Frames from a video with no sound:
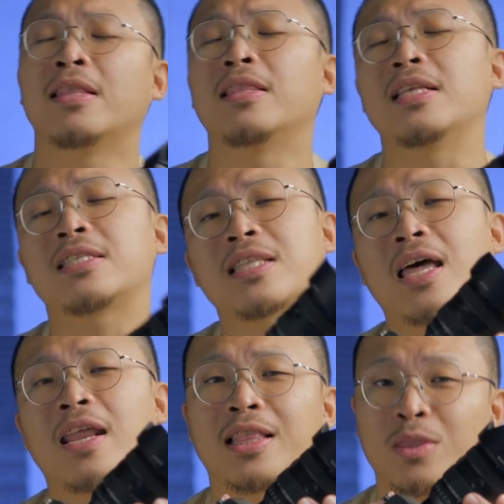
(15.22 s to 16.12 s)
This
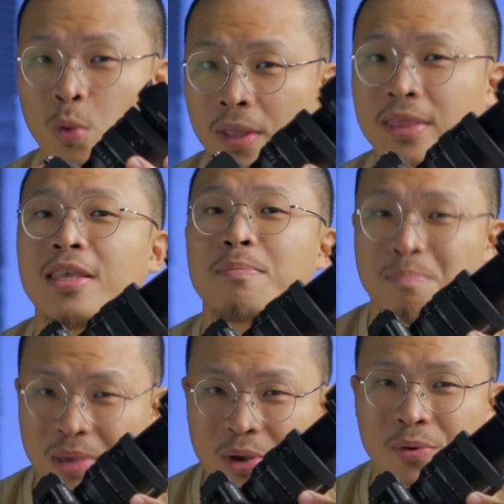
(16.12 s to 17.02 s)
start at
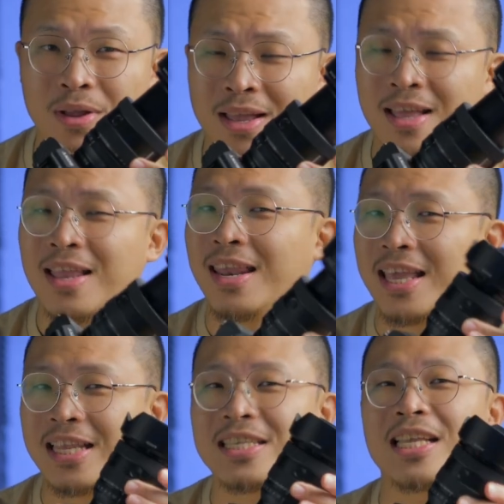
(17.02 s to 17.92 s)
20mm.
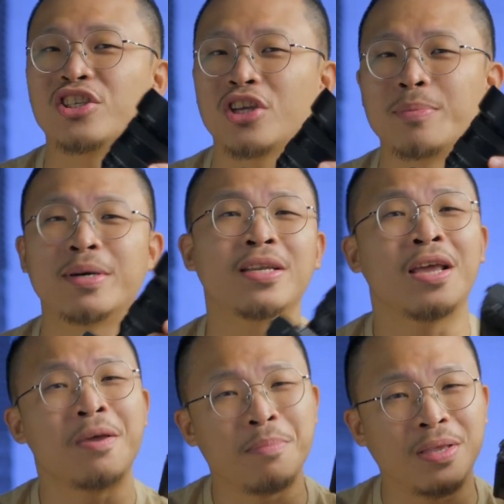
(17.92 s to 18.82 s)
Ladies and gentlemen,
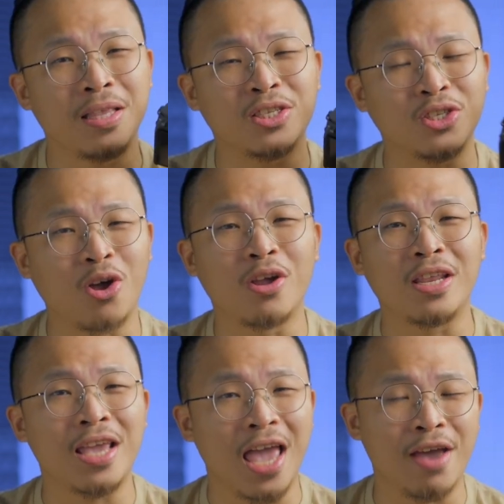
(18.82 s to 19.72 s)
meet the
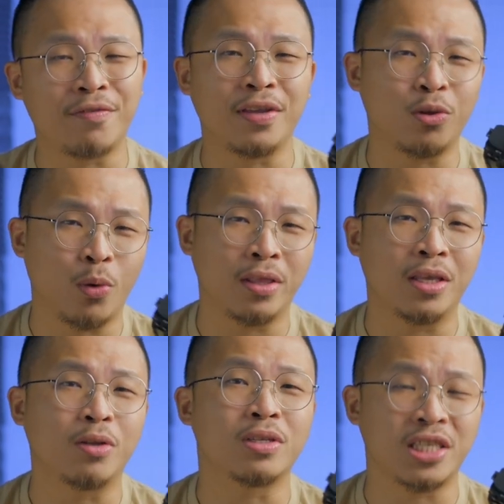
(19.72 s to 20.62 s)
Sony FE
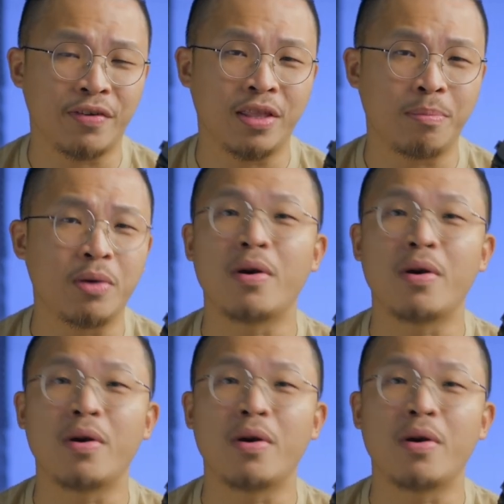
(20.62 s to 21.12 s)
20 to 70mm